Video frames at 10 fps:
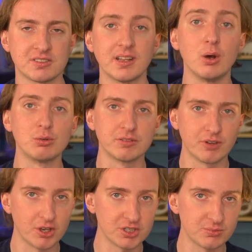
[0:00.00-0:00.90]
An older
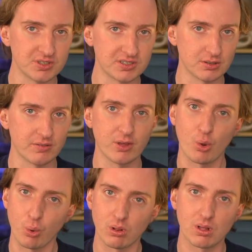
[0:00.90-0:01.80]
version, which is sort of the
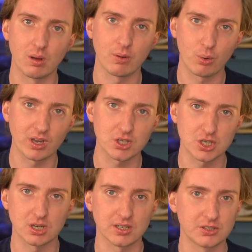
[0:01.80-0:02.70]
Qualcomm Quick
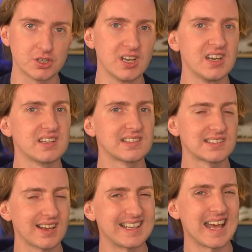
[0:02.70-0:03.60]
Charge,
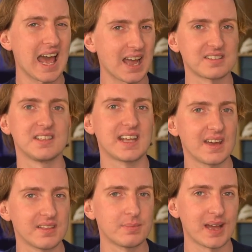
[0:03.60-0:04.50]
slightly hacked
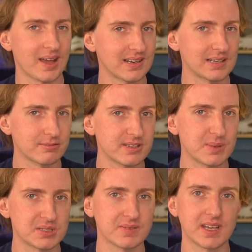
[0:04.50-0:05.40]
together power delivery
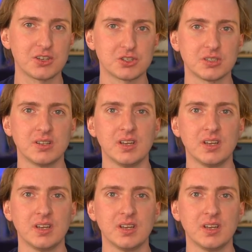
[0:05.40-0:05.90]
specification,